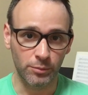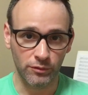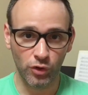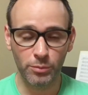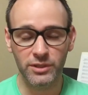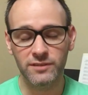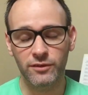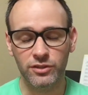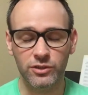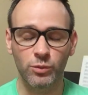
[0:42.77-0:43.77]
performance
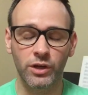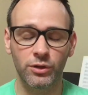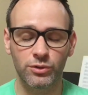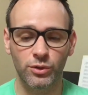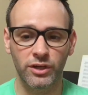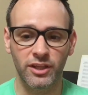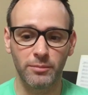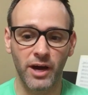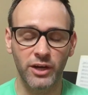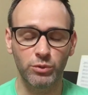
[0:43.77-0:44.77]
versus what goes on in the
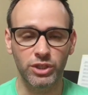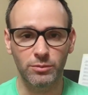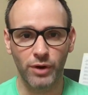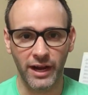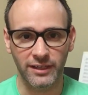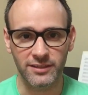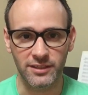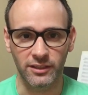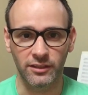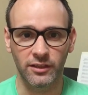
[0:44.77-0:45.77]
mind when you're
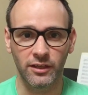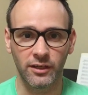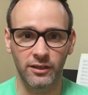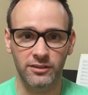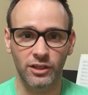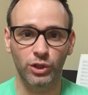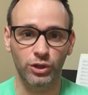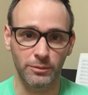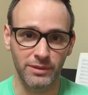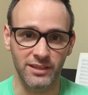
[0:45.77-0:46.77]
practicing to
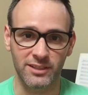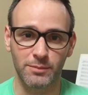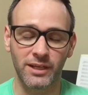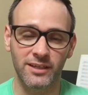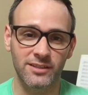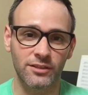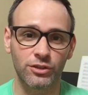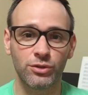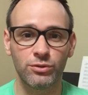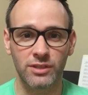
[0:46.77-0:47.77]
learn a piece, because they're
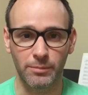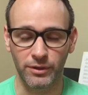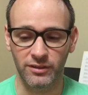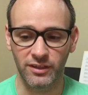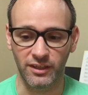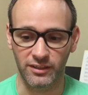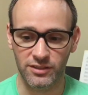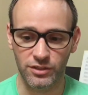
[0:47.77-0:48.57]
two separate things.